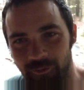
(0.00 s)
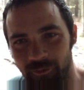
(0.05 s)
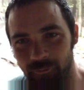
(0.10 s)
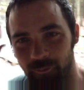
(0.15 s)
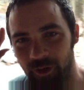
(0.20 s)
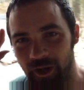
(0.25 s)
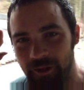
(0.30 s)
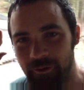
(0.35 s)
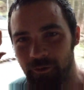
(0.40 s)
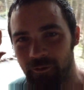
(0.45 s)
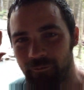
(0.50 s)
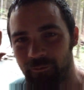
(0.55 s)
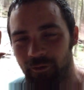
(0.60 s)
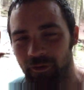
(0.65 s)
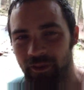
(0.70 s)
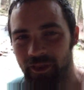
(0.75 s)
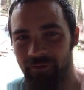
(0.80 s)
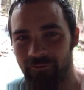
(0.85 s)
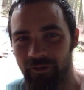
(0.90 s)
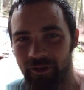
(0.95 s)
What I do for
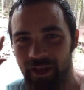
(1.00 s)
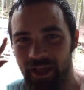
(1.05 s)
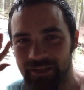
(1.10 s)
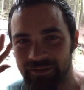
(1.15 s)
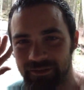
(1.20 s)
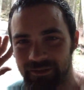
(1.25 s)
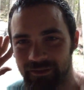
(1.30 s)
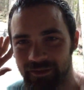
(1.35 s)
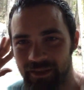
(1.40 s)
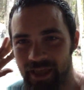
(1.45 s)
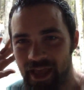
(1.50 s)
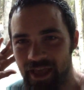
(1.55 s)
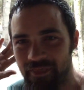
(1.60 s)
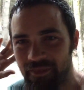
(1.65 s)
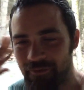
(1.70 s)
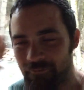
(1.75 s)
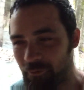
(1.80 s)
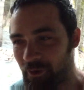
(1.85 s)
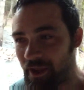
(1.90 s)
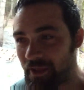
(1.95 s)
a living, that's
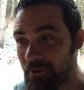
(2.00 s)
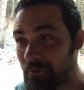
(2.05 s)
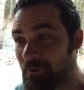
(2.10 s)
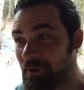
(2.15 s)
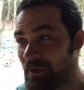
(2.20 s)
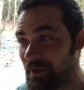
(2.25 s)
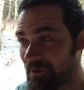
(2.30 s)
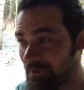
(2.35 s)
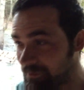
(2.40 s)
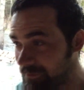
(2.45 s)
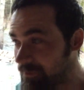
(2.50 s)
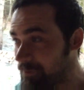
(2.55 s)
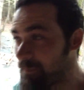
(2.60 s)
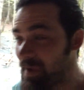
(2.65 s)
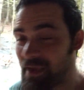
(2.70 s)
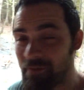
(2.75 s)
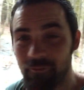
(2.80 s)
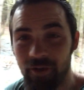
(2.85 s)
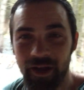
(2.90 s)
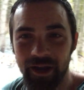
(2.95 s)
what I do to
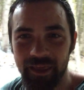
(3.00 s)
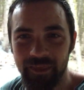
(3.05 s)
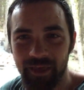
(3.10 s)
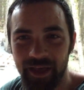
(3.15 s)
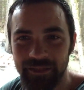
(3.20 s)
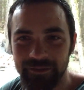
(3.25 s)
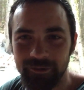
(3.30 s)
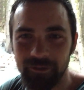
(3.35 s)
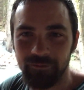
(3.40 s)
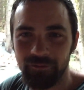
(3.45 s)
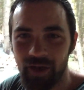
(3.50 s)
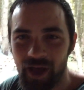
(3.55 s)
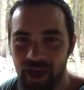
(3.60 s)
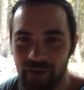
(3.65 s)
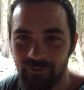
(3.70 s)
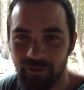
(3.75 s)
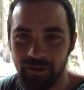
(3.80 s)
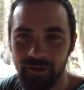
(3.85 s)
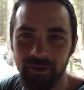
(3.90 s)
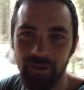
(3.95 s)
make money, that's
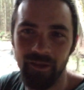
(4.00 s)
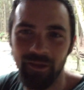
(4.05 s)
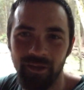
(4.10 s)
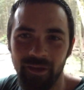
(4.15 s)
surviving.